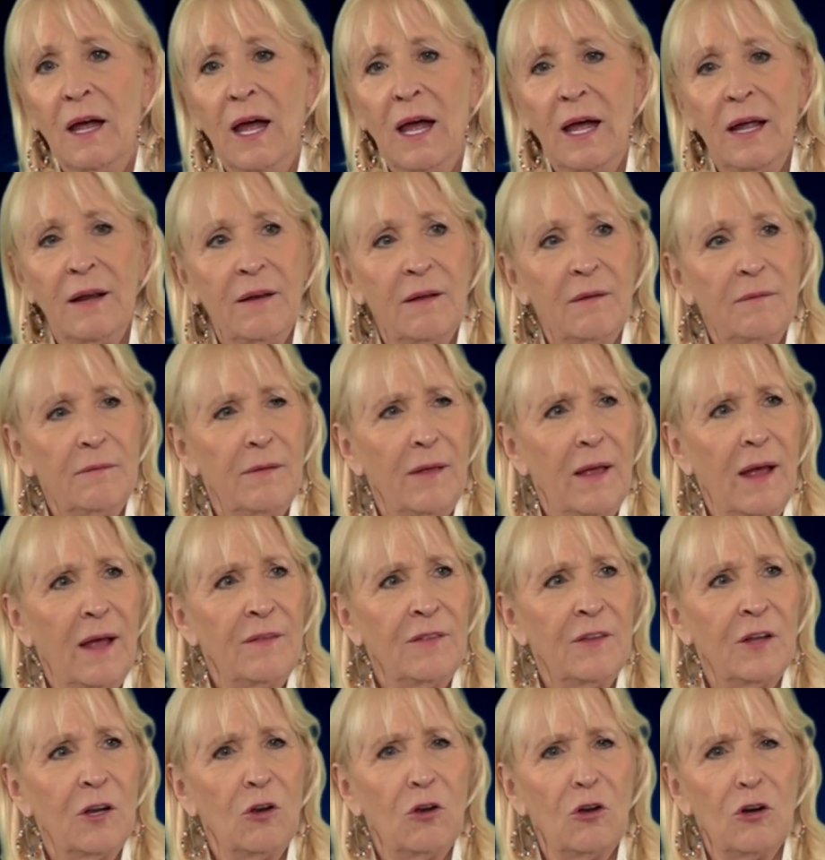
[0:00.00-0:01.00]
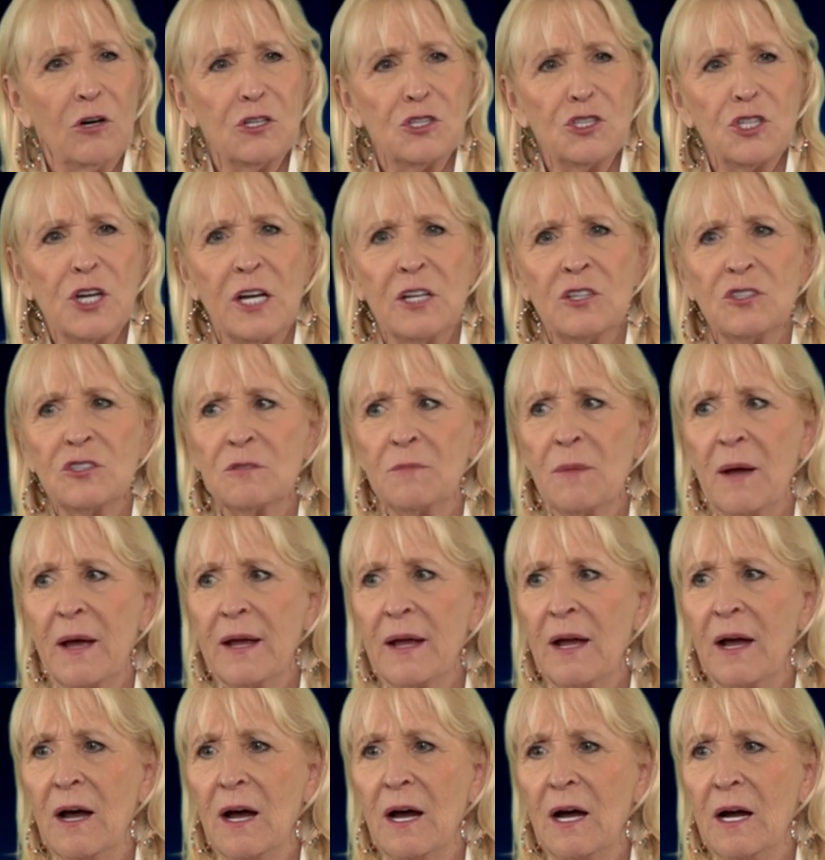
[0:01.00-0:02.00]
And the Lord changed my
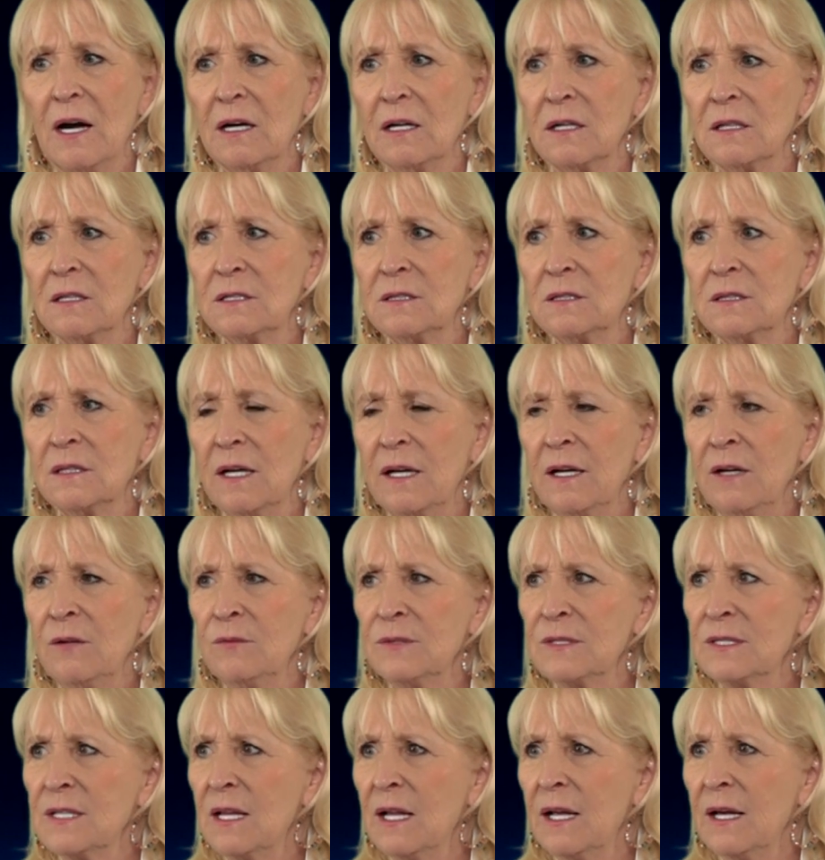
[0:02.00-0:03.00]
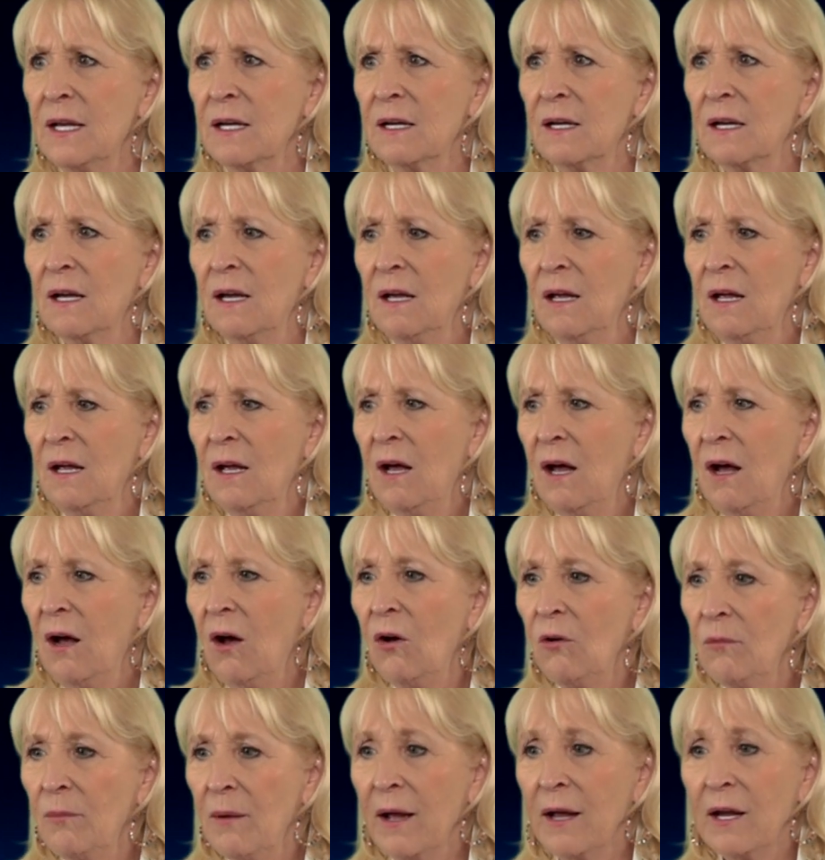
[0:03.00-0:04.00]
heart. And it was like,
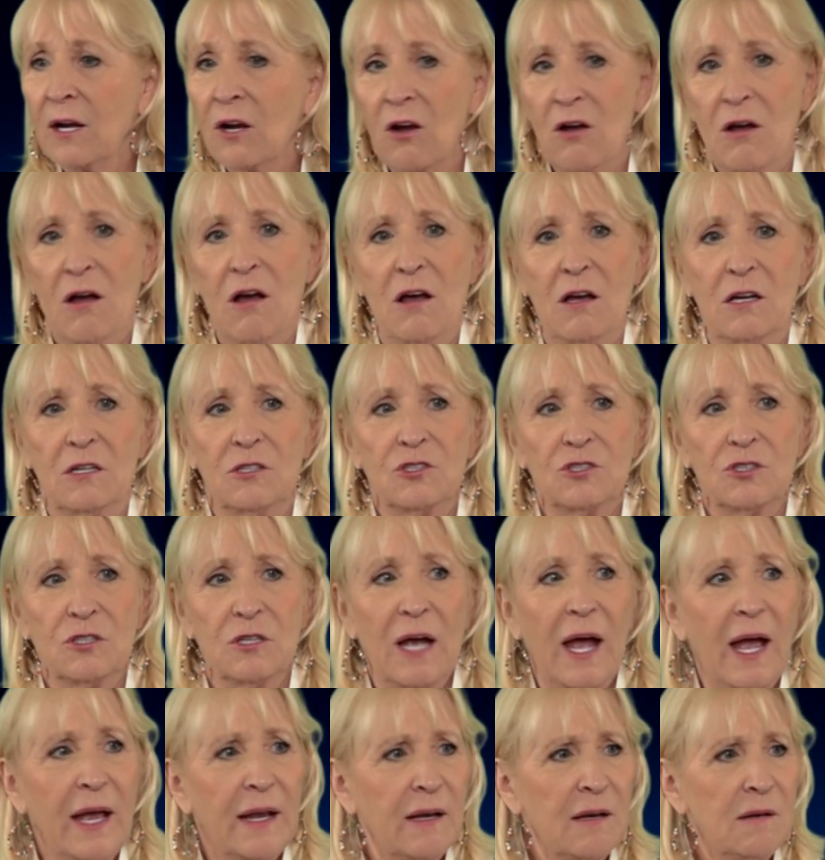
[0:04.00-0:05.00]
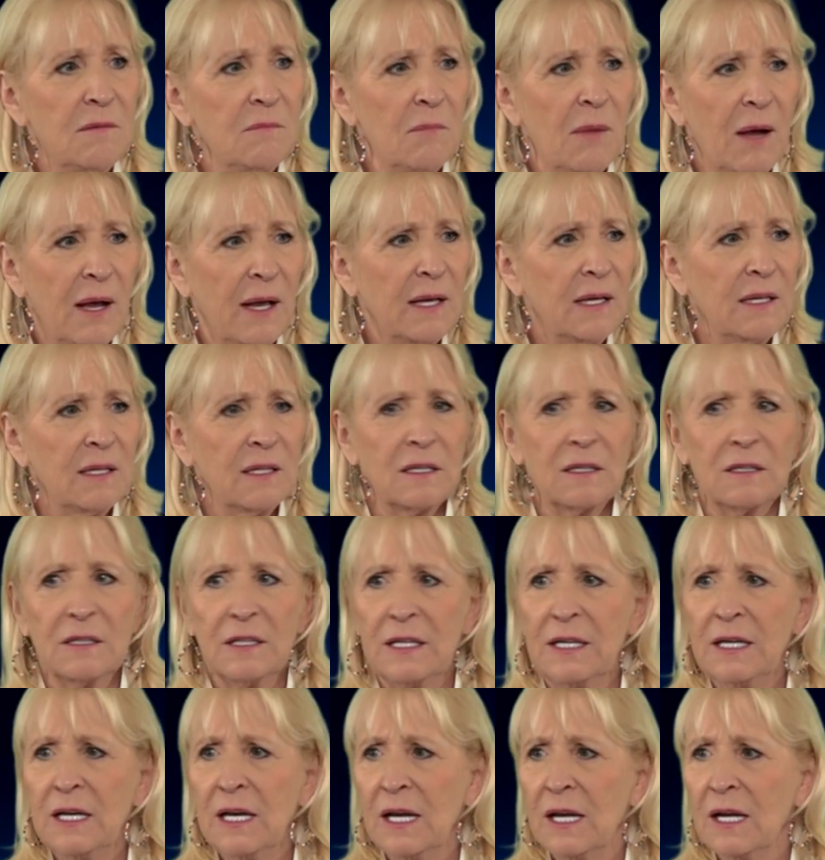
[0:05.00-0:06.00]
oh my gosh, I didn't mind
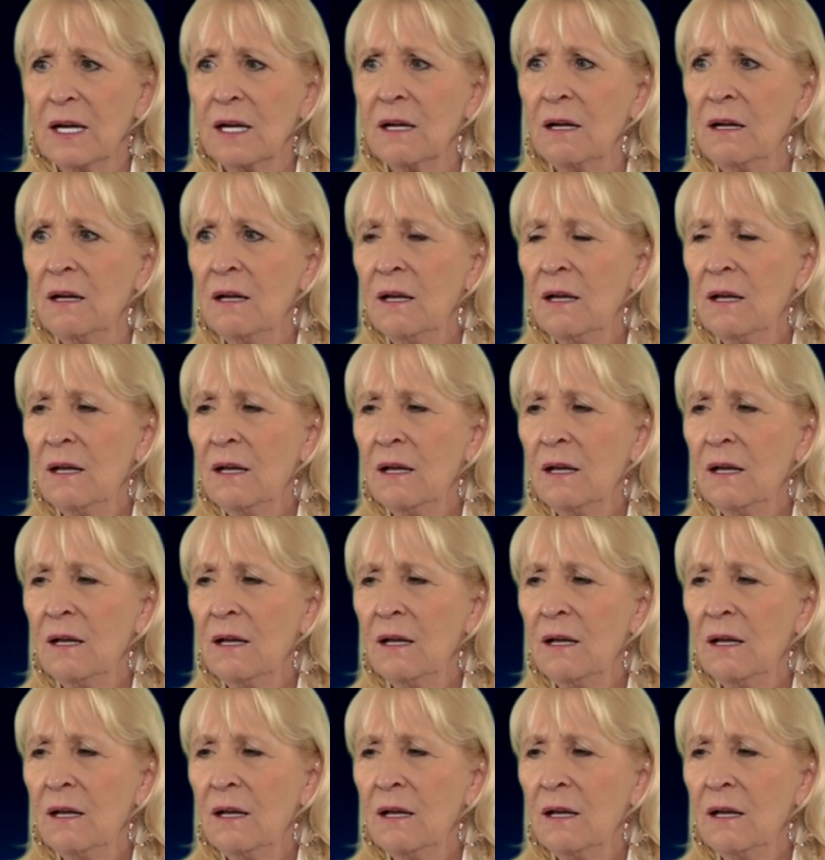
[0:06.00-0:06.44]
cleaning.